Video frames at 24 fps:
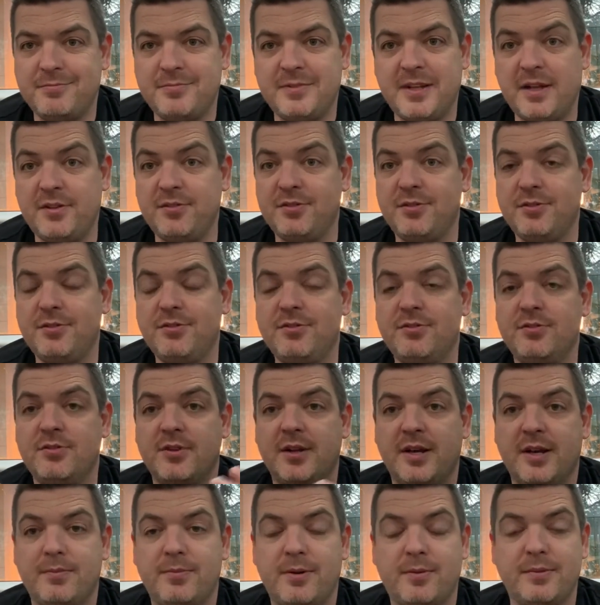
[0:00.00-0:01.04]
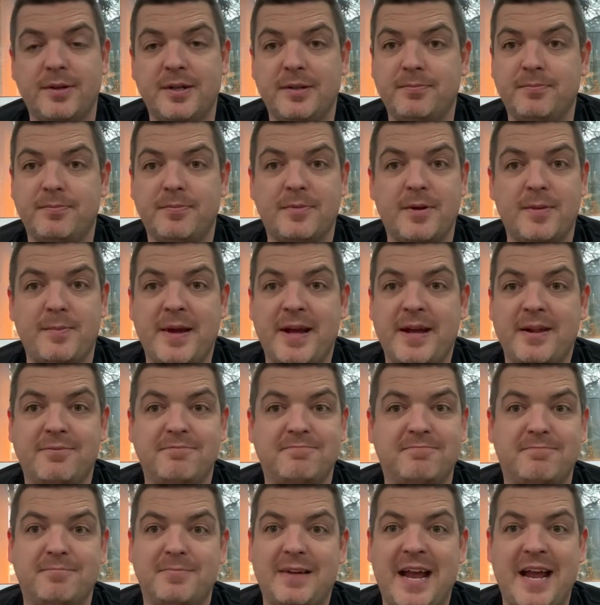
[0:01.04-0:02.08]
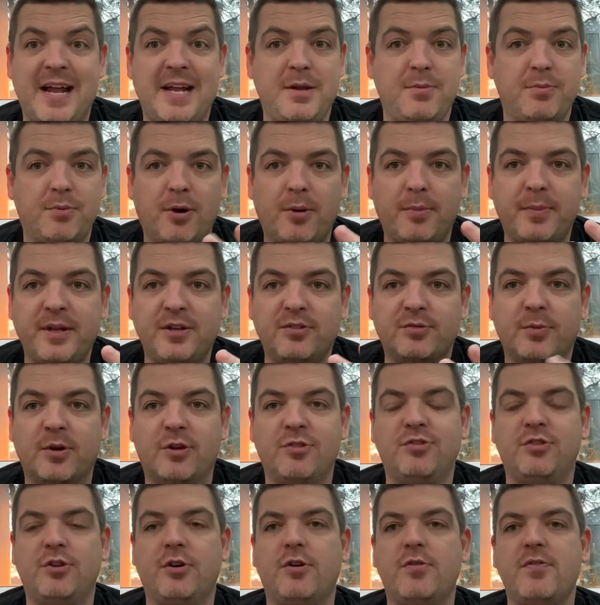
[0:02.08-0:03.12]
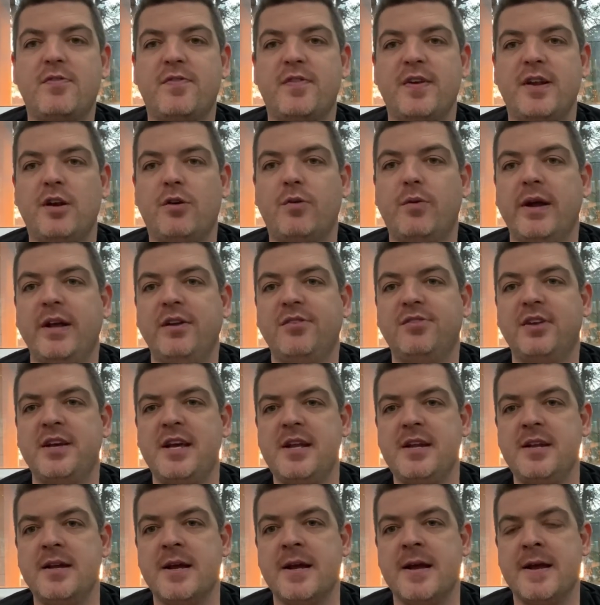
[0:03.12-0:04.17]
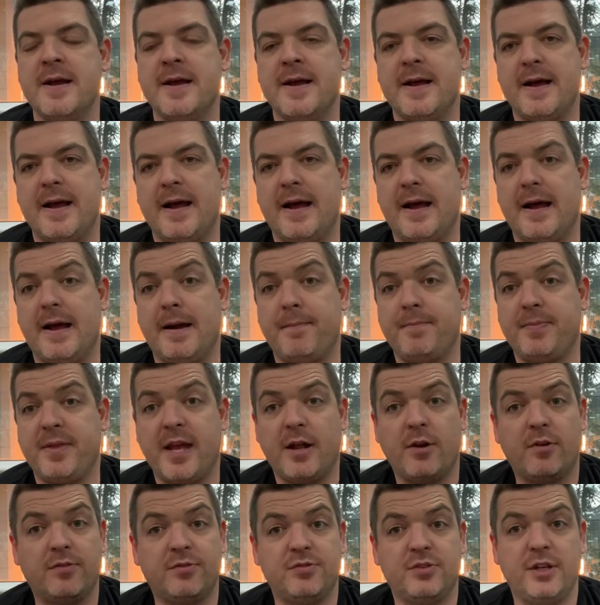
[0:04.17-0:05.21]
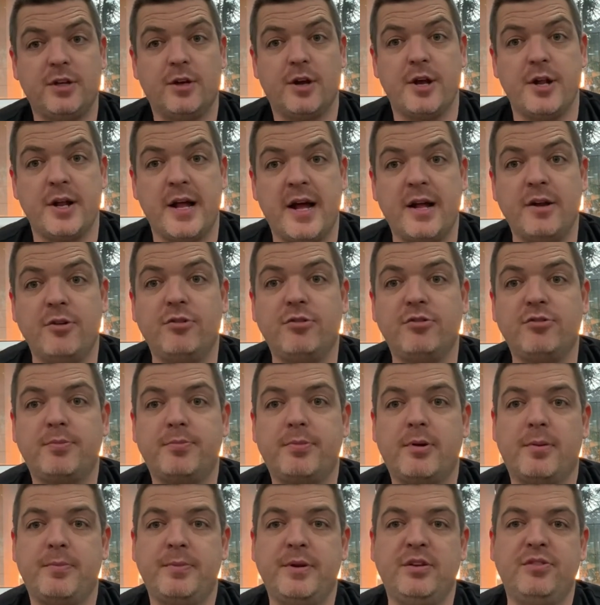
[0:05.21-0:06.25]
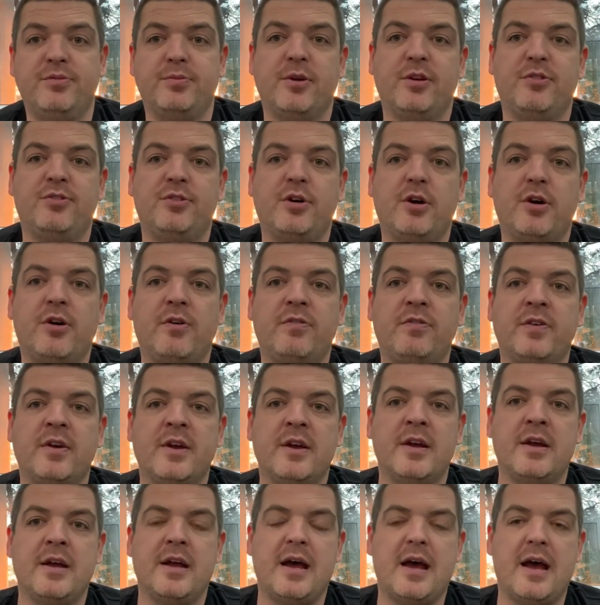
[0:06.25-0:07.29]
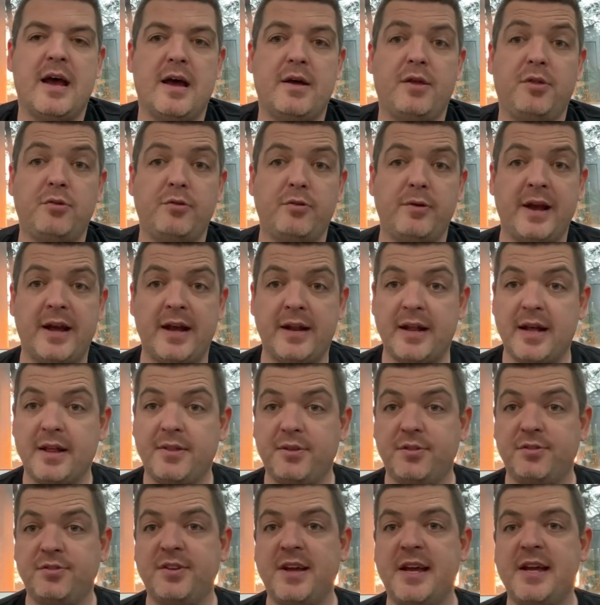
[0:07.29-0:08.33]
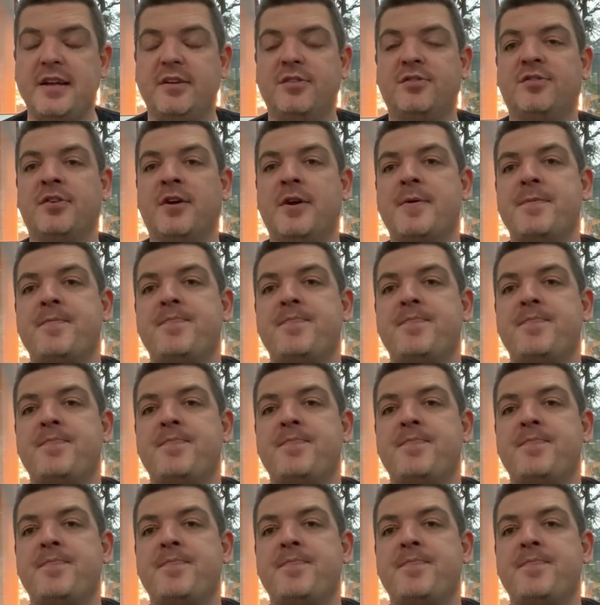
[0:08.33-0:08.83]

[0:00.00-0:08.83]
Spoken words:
dozens, probably about 80 properties myself in Queensland. And obviously I own hundreds of properties myself throughout other states.